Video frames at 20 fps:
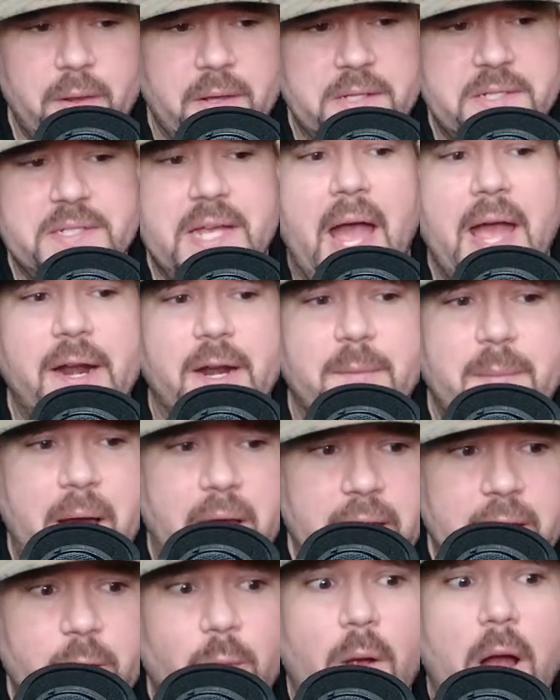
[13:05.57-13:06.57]
excited
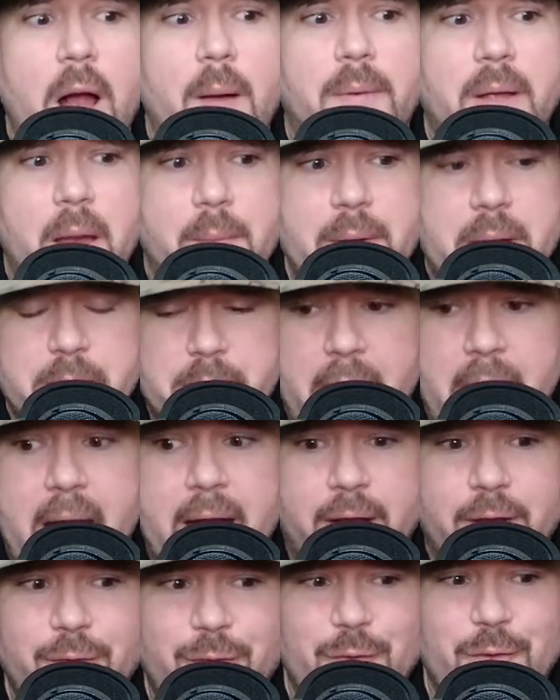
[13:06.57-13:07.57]
about Rob coming
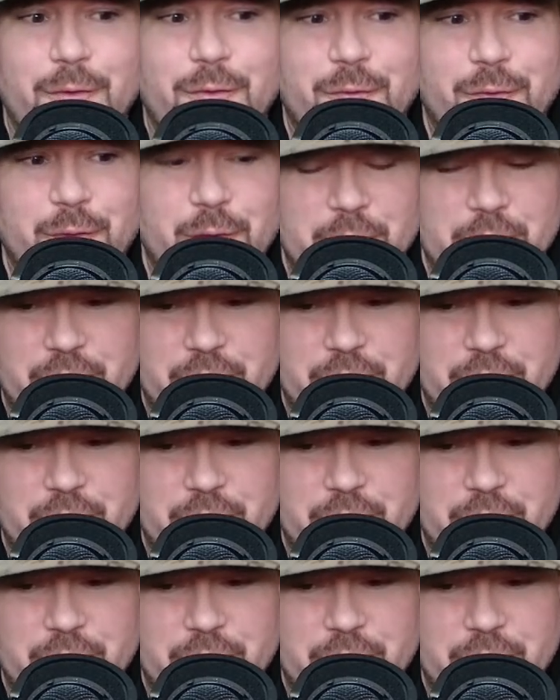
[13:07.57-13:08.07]
back for he's